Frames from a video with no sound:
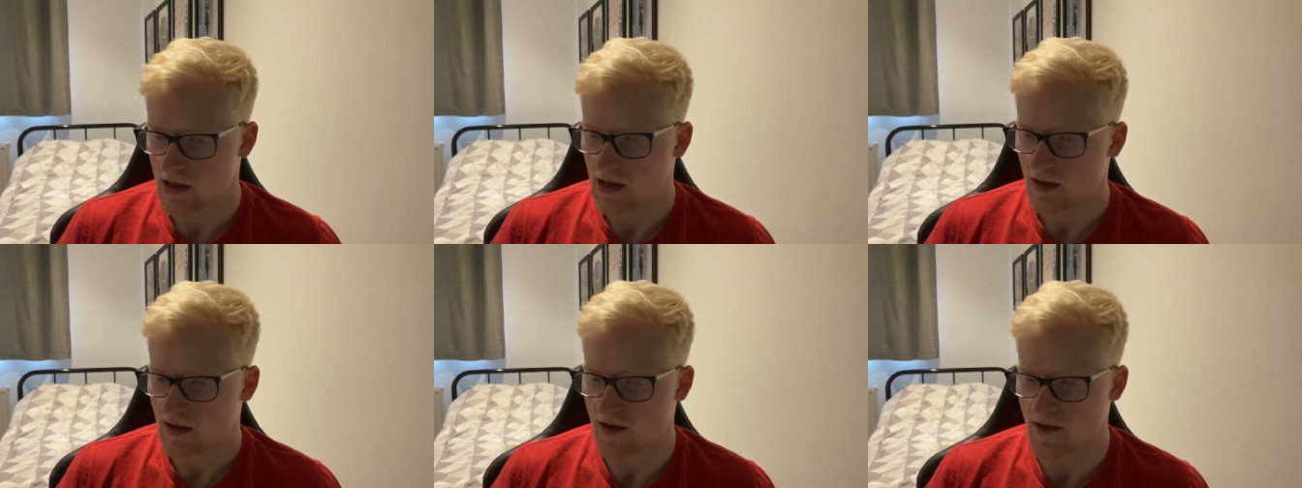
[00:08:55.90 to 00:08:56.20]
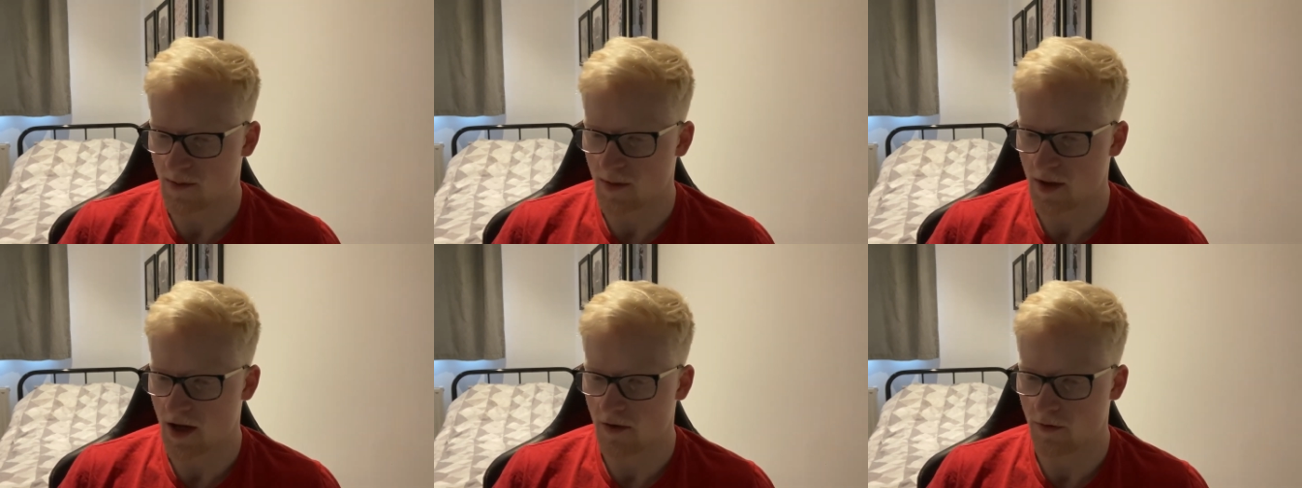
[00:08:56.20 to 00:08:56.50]

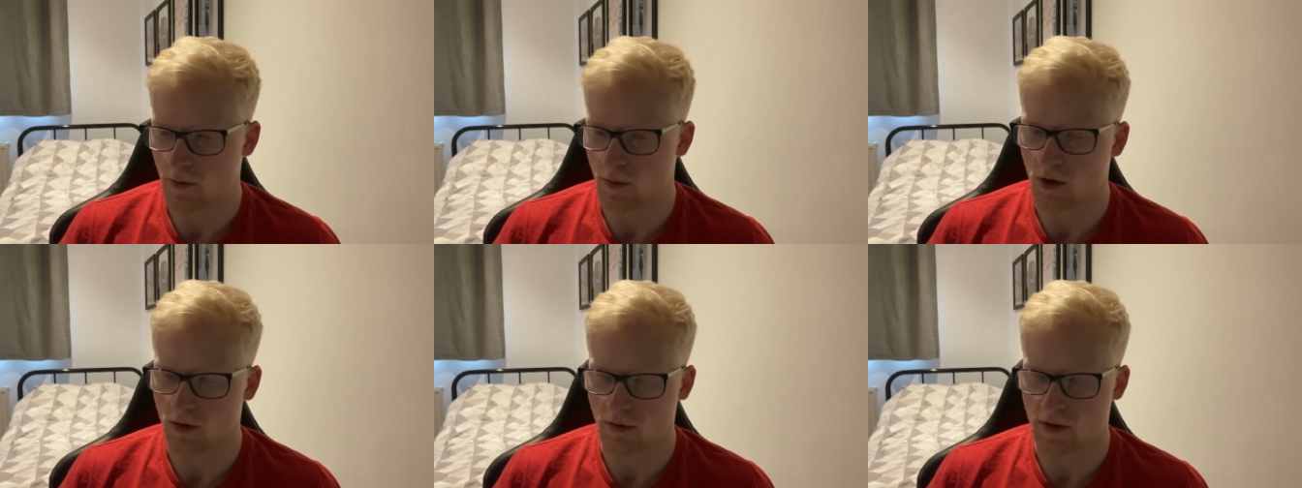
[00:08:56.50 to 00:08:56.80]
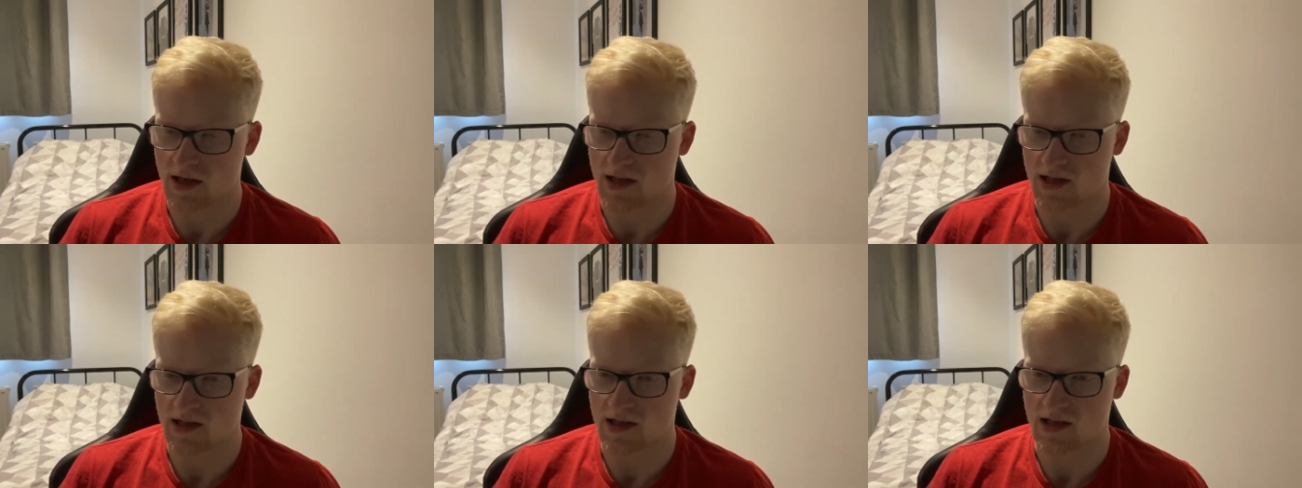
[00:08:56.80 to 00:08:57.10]
gives me every more
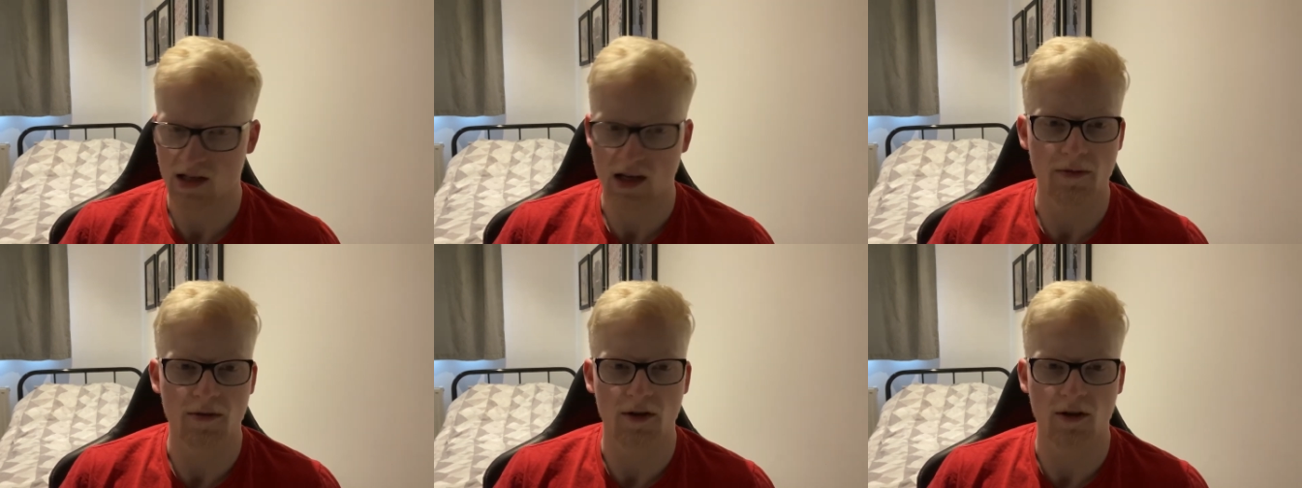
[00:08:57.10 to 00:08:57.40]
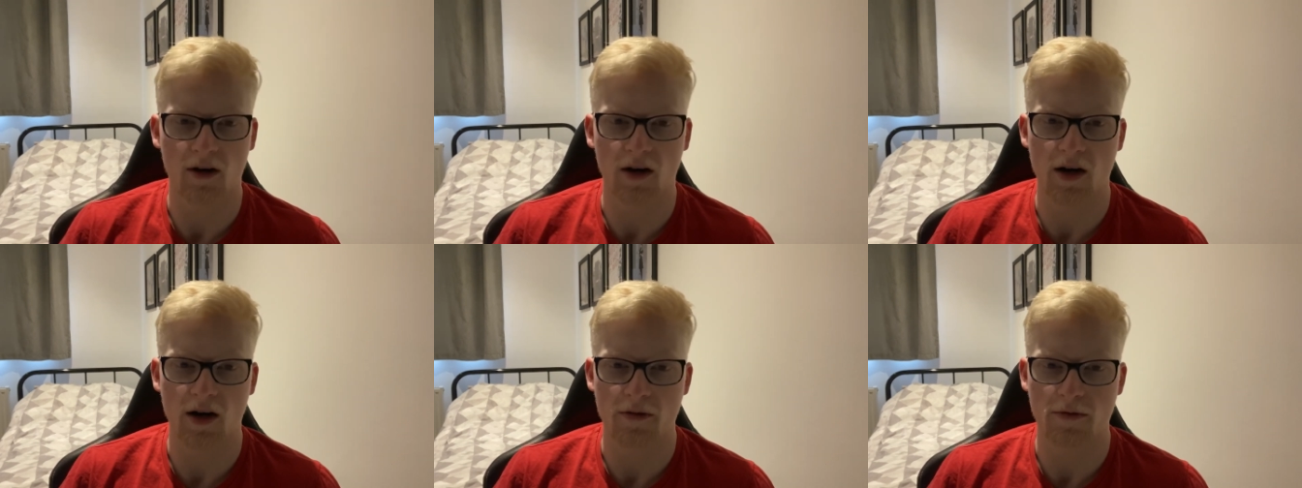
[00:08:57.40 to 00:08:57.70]
reason to love the
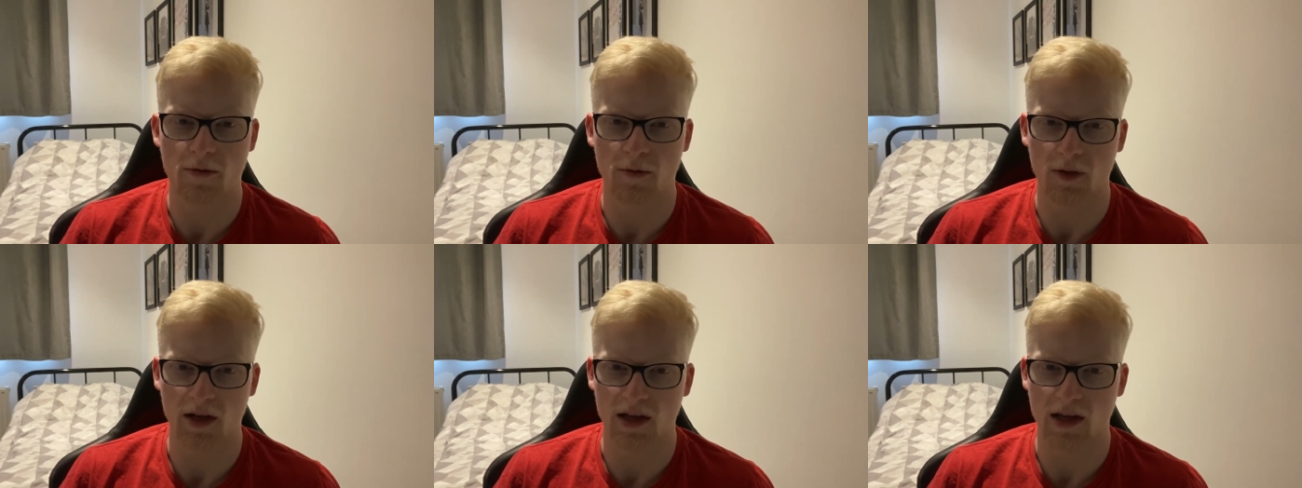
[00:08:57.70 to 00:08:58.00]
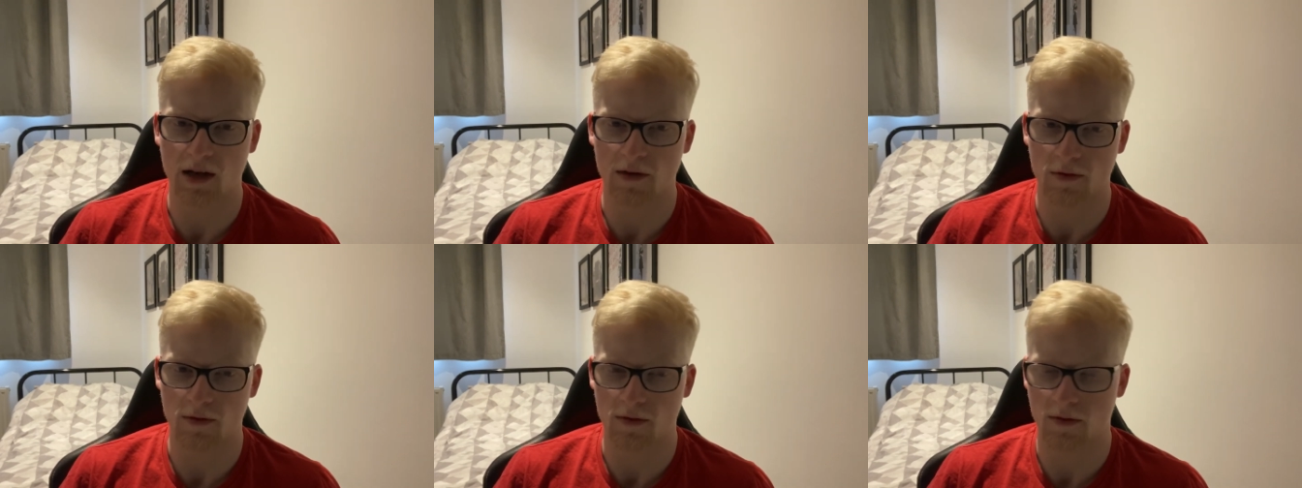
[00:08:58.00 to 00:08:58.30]
guy, falling in
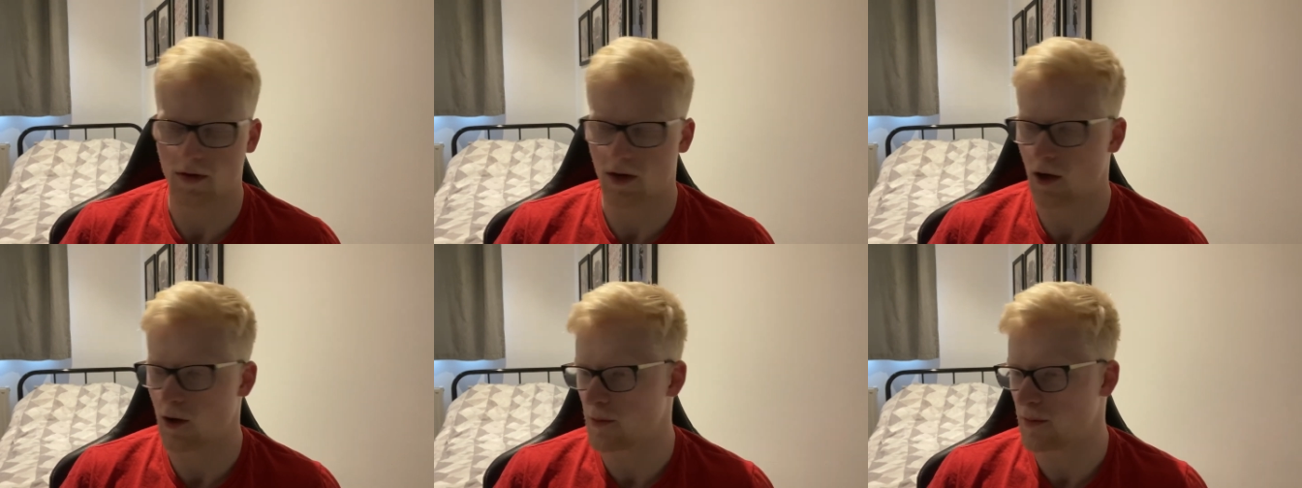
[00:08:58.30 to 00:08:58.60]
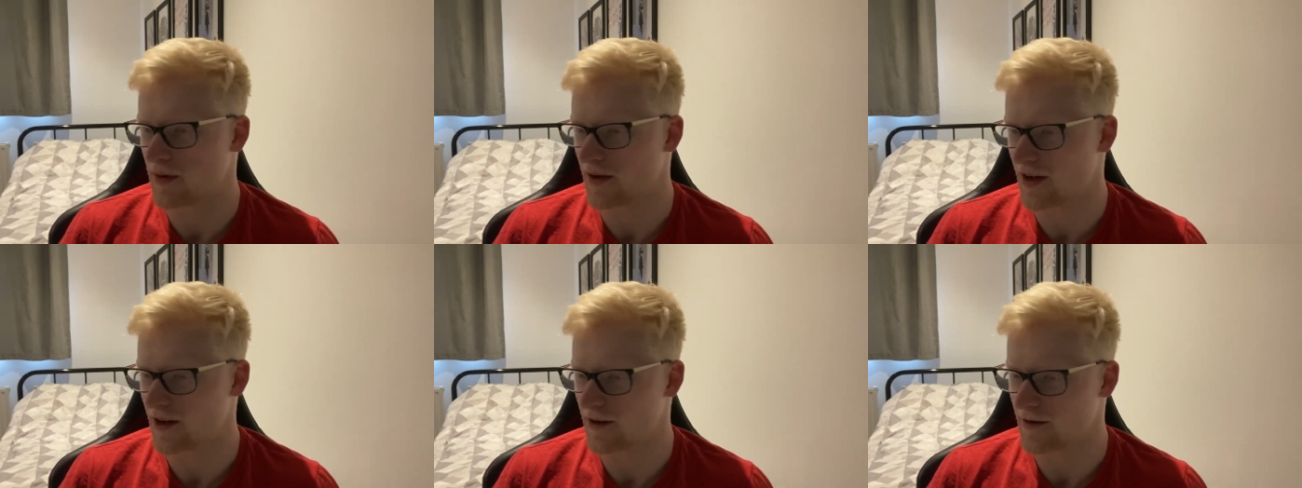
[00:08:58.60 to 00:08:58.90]
love with a lone
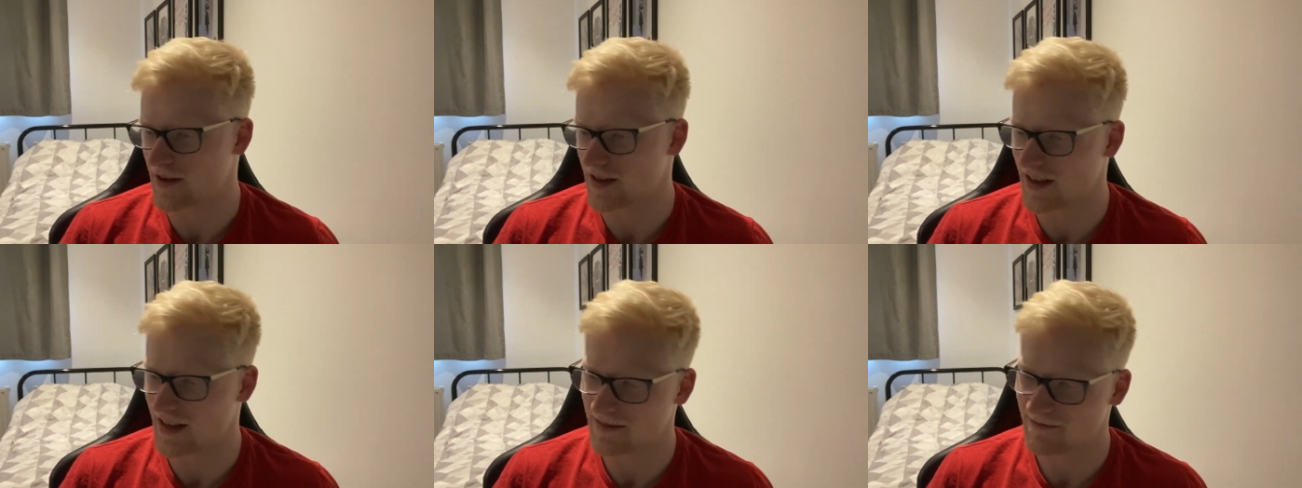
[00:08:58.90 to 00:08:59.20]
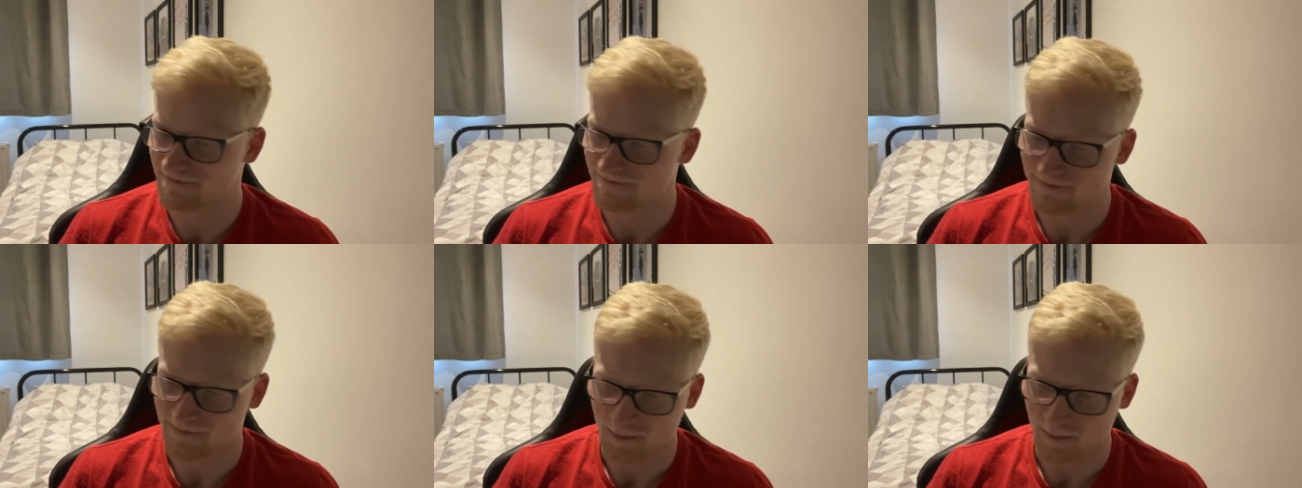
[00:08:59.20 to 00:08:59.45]
player again.